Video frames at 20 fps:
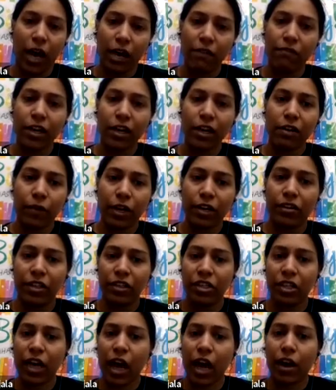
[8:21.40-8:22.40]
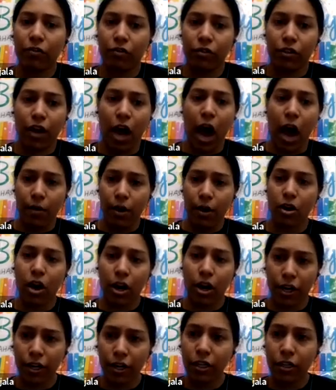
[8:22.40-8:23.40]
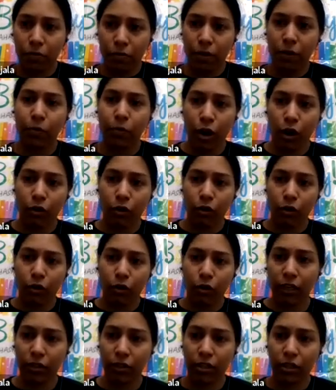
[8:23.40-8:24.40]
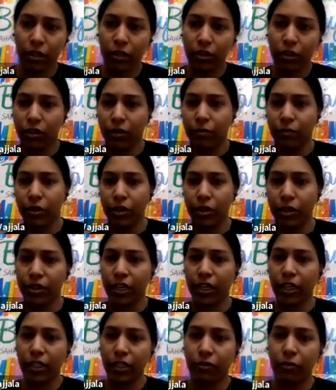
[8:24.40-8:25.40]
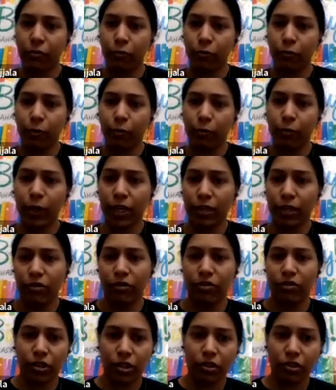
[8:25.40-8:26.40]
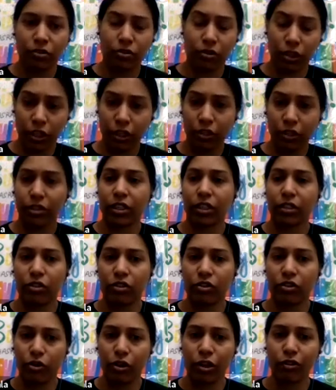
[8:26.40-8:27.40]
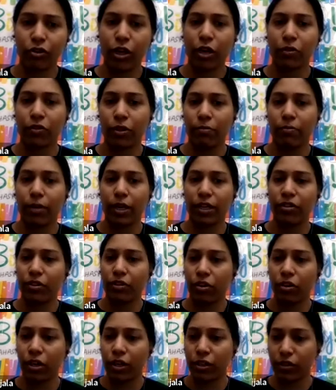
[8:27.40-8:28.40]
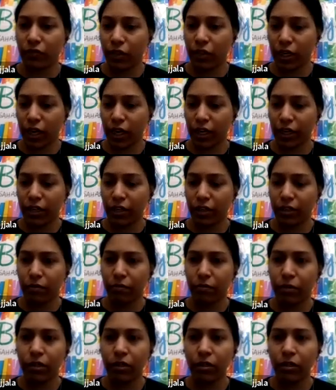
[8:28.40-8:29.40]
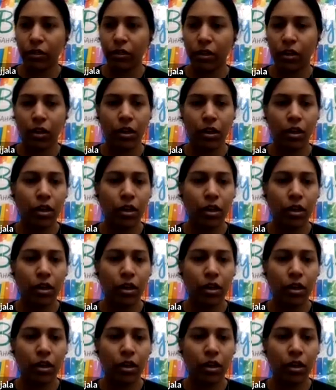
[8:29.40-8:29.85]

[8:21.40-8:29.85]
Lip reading: I felt when teaching other audience, people outside linguistics and computer science, we as instructors should also have some basic knowledge of the target disciplines.